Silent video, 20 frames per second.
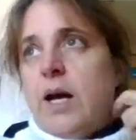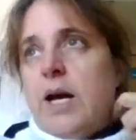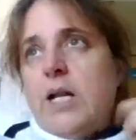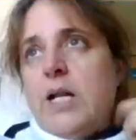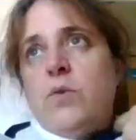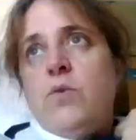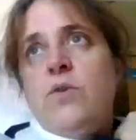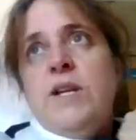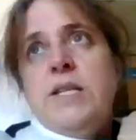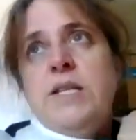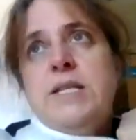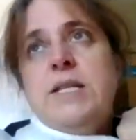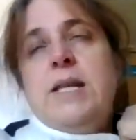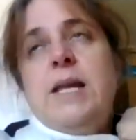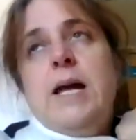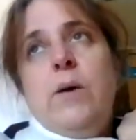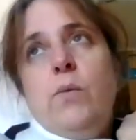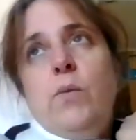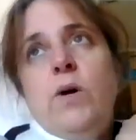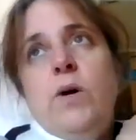And the reason
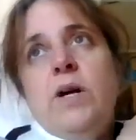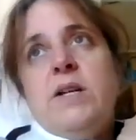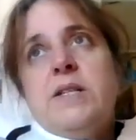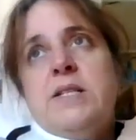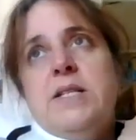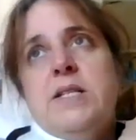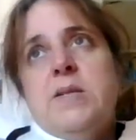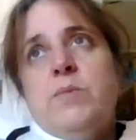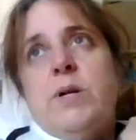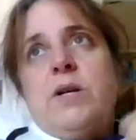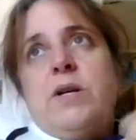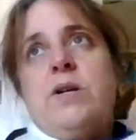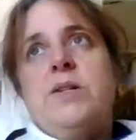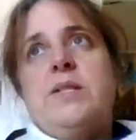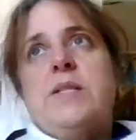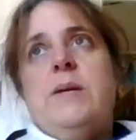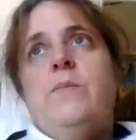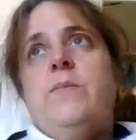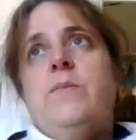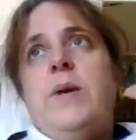that works is
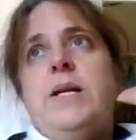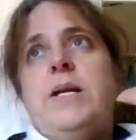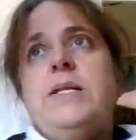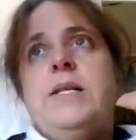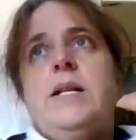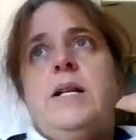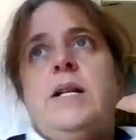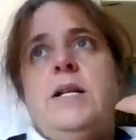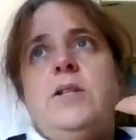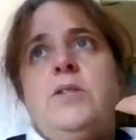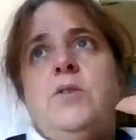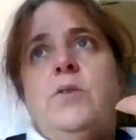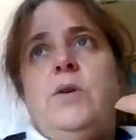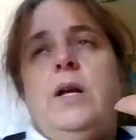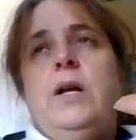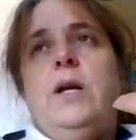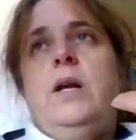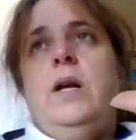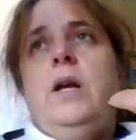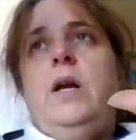because I'm basically
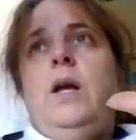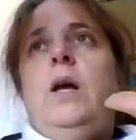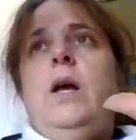doing